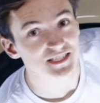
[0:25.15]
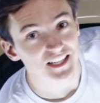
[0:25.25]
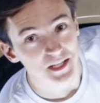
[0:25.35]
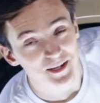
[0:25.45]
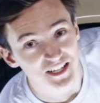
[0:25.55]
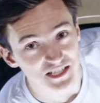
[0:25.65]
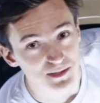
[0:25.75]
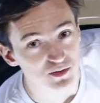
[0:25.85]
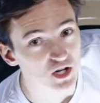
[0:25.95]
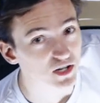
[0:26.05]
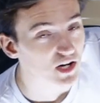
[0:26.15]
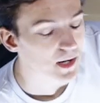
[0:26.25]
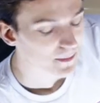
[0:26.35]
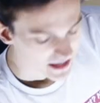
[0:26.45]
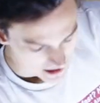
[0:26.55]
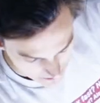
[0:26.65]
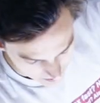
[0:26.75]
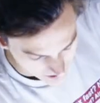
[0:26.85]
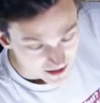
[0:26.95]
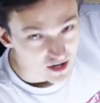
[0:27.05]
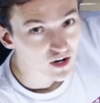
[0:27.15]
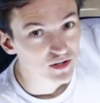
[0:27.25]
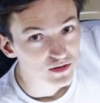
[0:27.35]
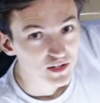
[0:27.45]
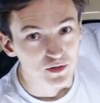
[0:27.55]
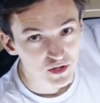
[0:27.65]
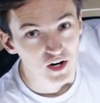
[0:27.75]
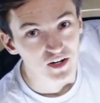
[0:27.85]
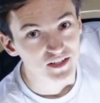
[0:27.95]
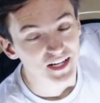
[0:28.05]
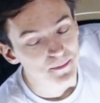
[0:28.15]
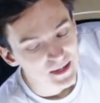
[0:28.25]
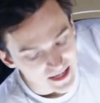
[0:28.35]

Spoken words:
slightlyMADcustoms.com. Buy our little card game.